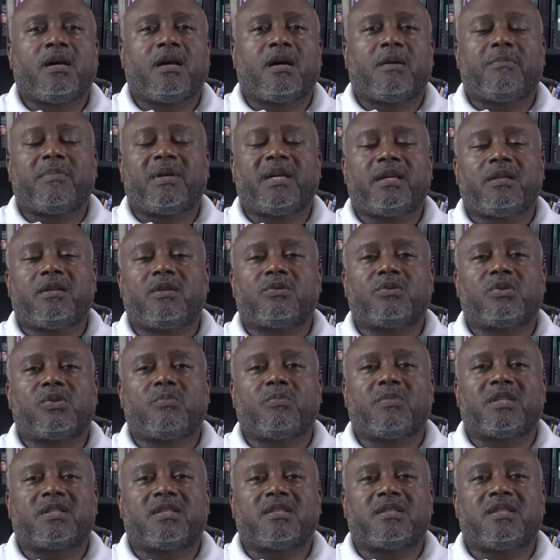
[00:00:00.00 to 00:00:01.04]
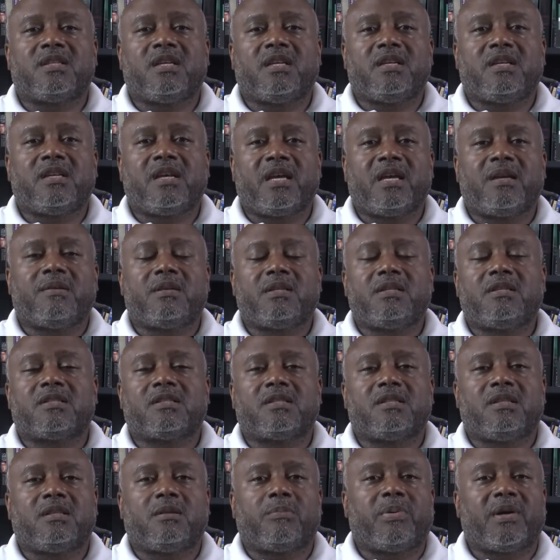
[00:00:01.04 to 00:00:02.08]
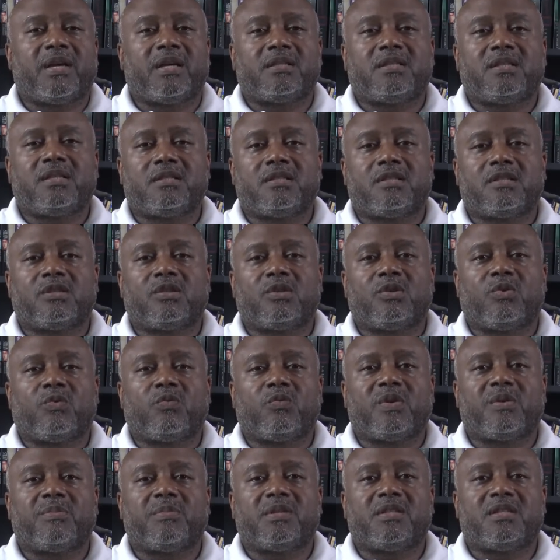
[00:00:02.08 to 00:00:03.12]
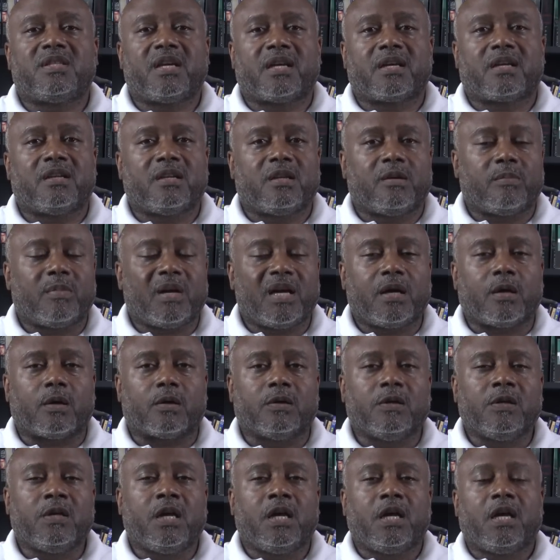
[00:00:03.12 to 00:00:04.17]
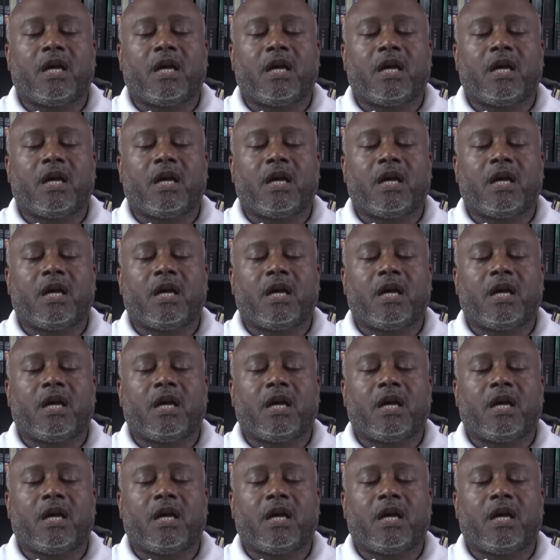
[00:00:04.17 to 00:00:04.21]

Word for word: A man don't so much as need game, he just need to pay attention to the women checking him out.